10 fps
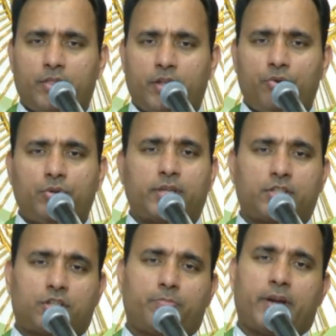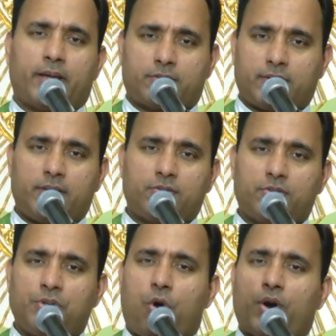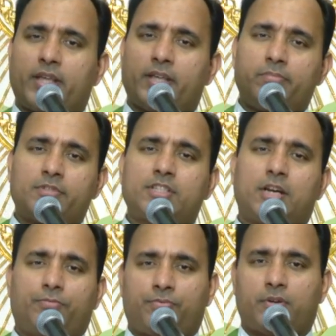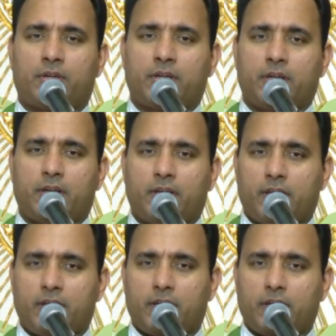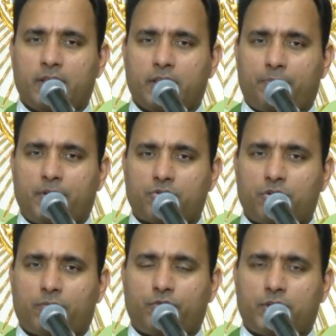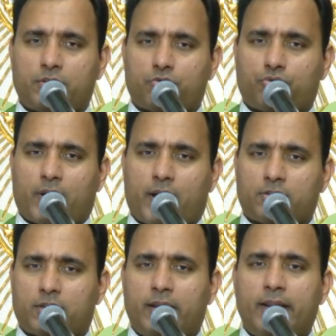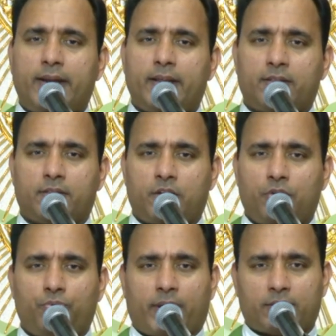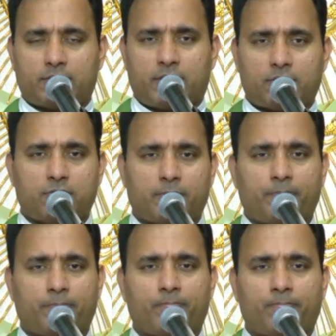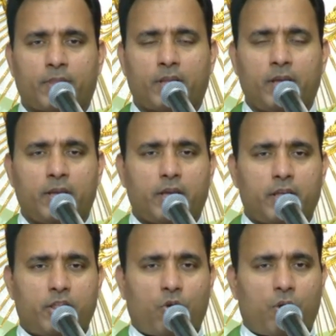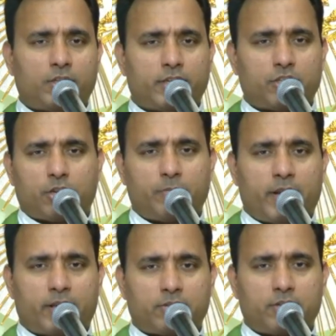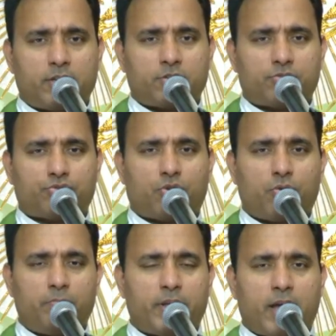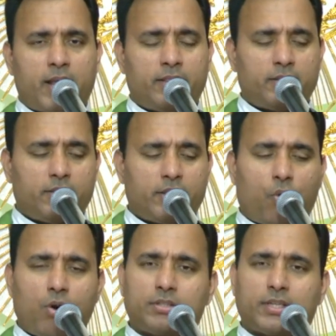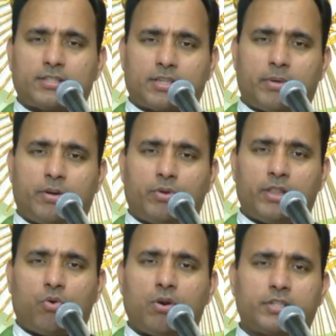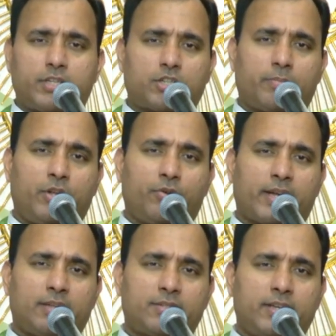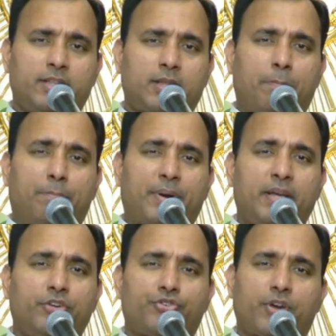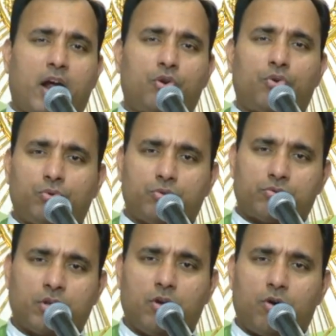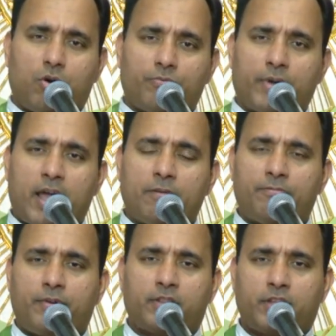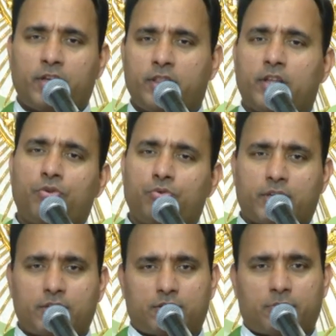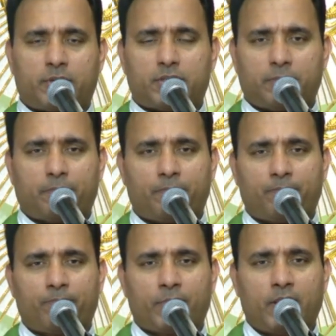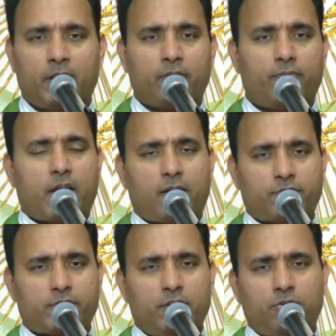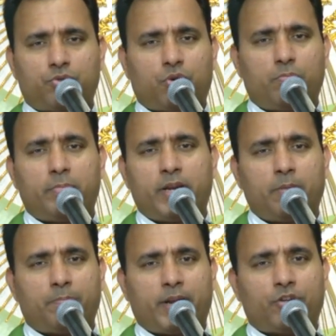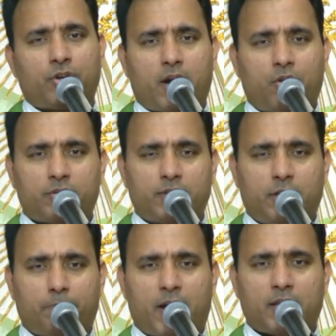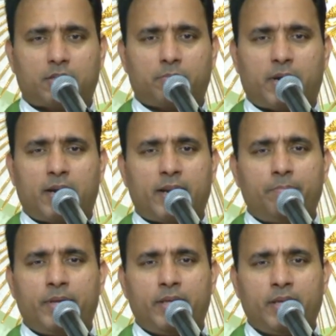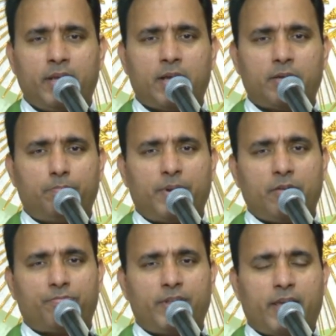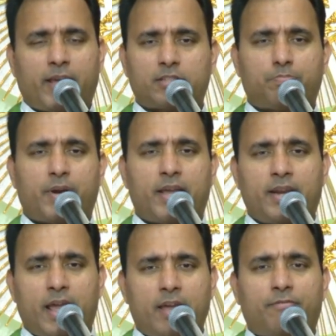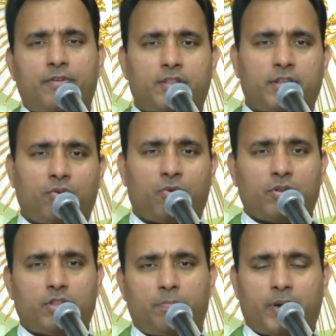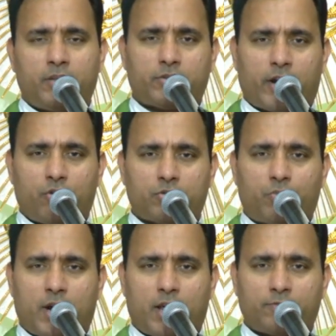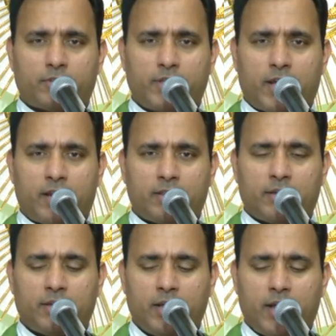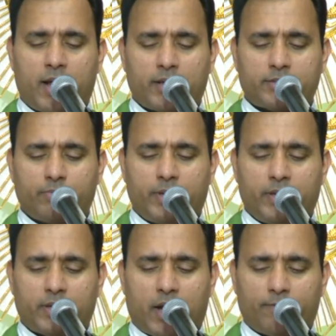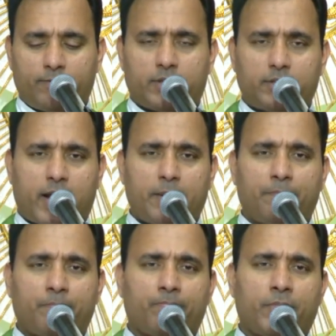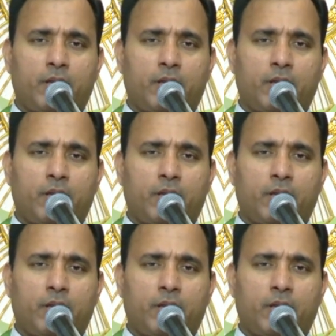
In the New Testament Exodus, God Himself, in the person of Jesus Christ, leading the new Exodus. In the Old Testament Exodus, so and the Old Testament, in the Old Testament, you can see the pre shadows of everything in the New Testament. We have seen so many pre shadows in the past, but let me briefly explain everything, all the pre-shadows one after the another as we have the time.